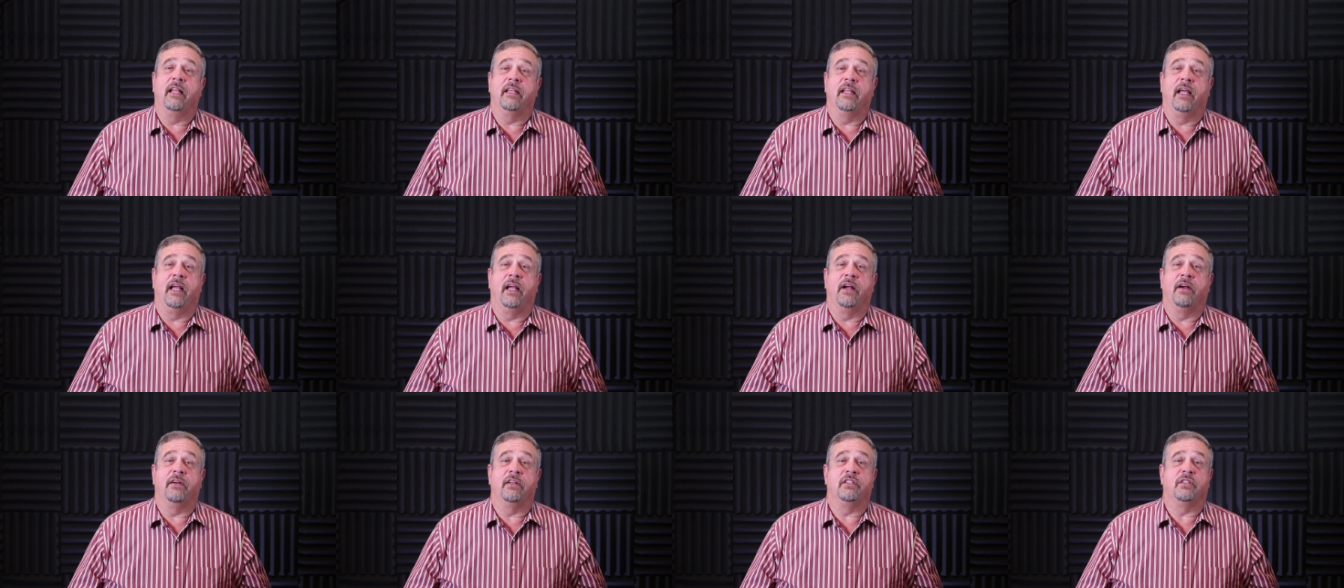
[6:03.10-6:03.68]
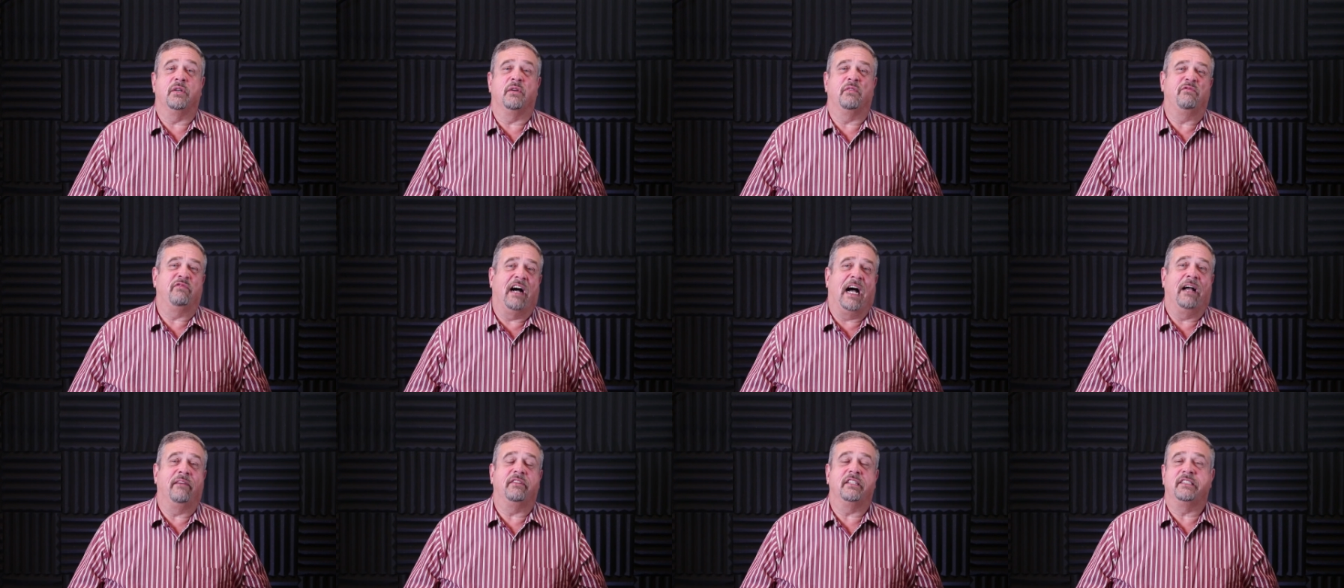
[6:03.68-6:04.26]
the hair until
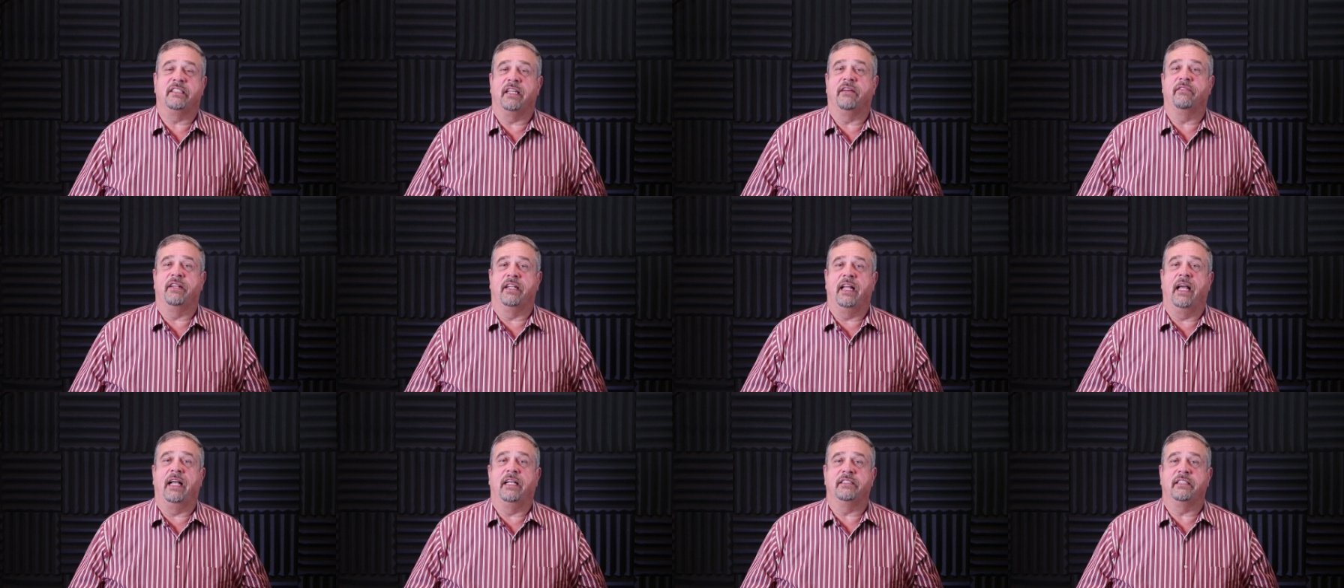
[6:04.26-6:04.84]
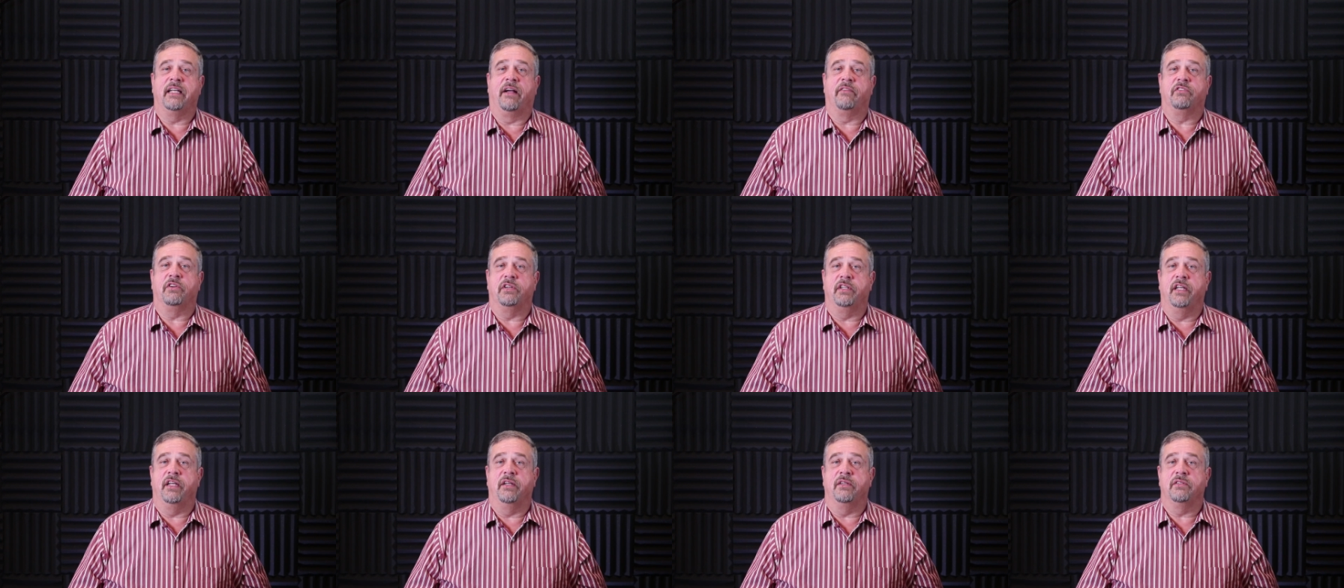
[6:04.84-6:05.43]
5 to 7 days after
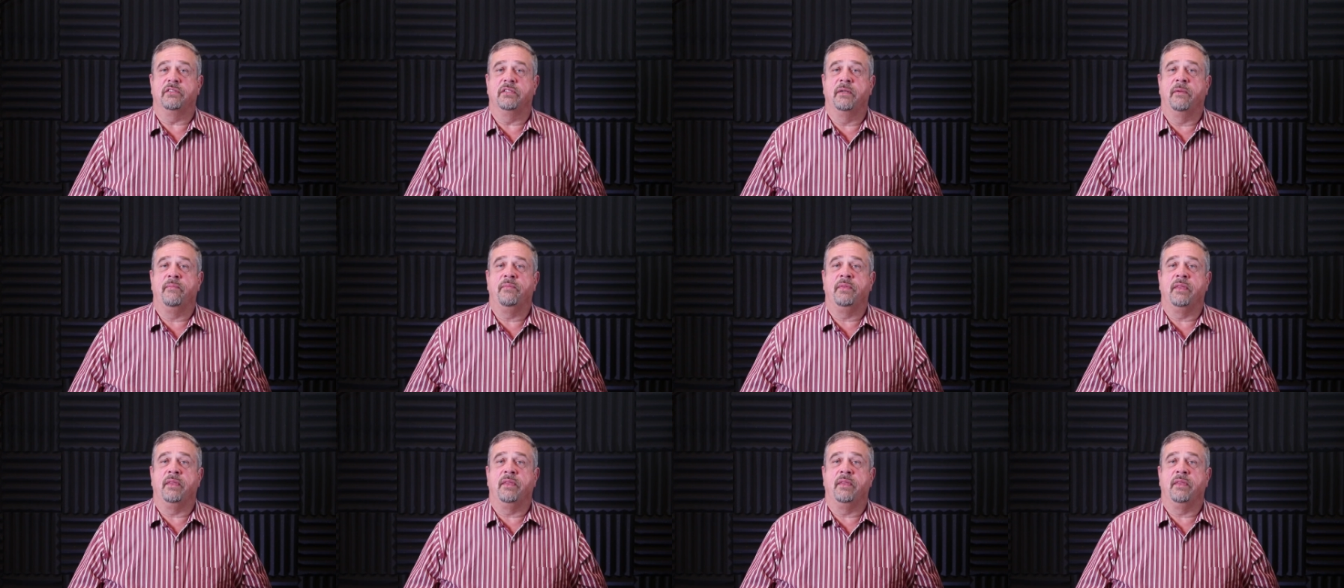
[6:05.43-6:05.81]
use.